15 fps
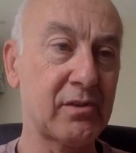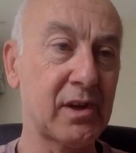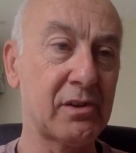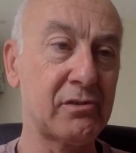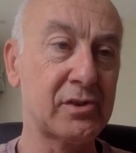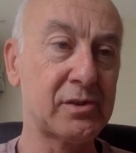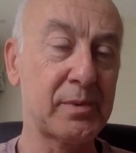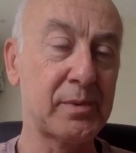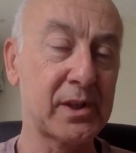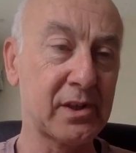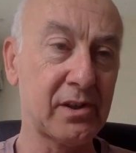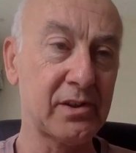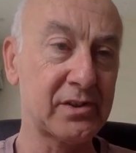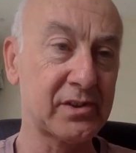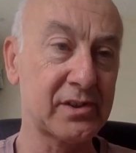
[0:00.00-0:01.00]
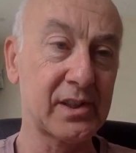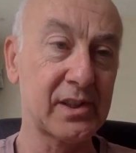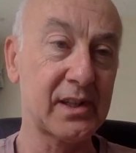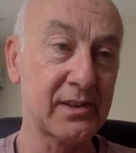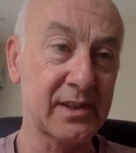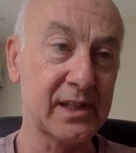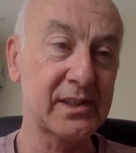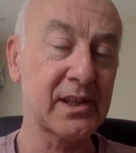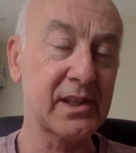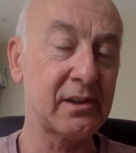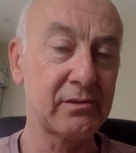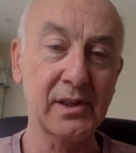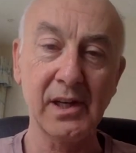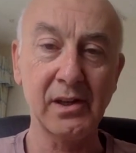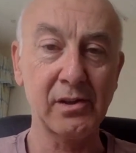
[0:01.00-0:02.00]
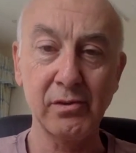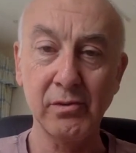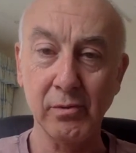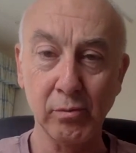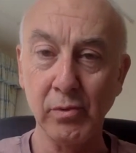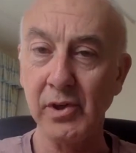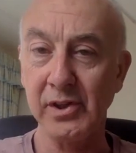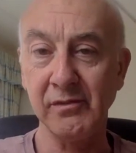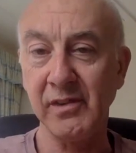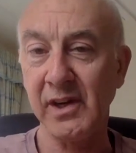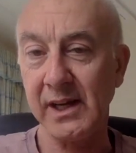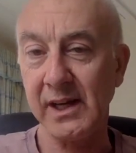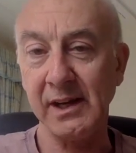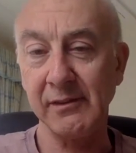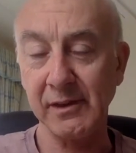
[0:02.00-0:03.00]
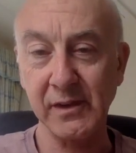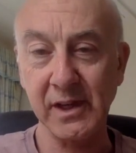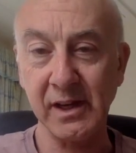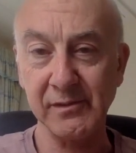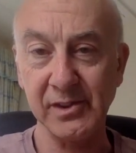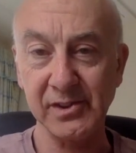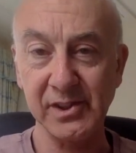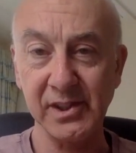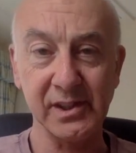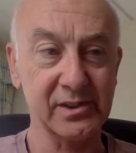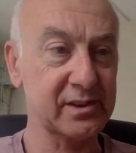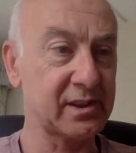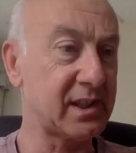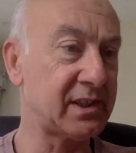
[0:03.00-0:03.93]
grows because they don't know what the right level of governance is.